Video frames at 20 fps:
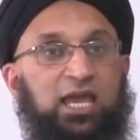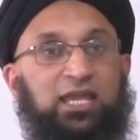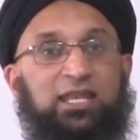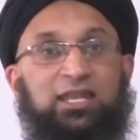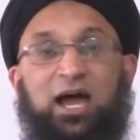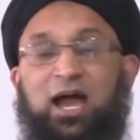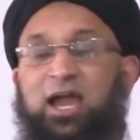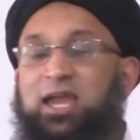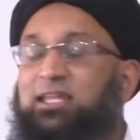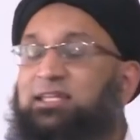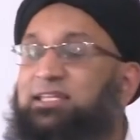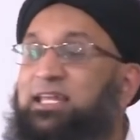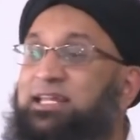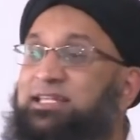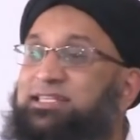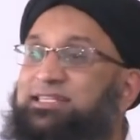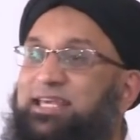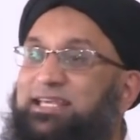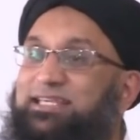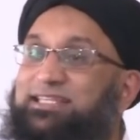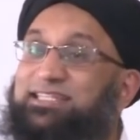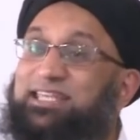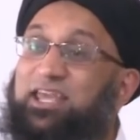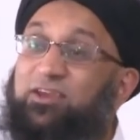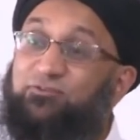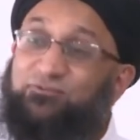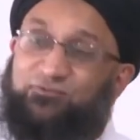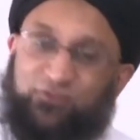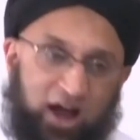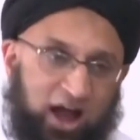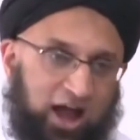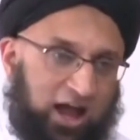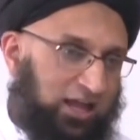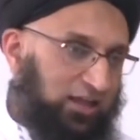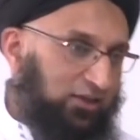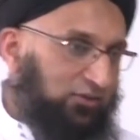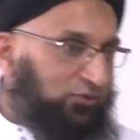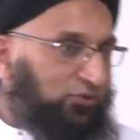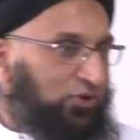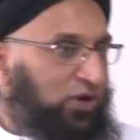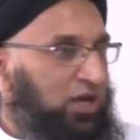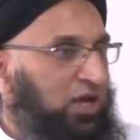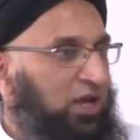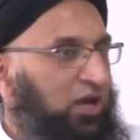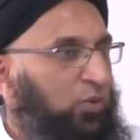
In 1965,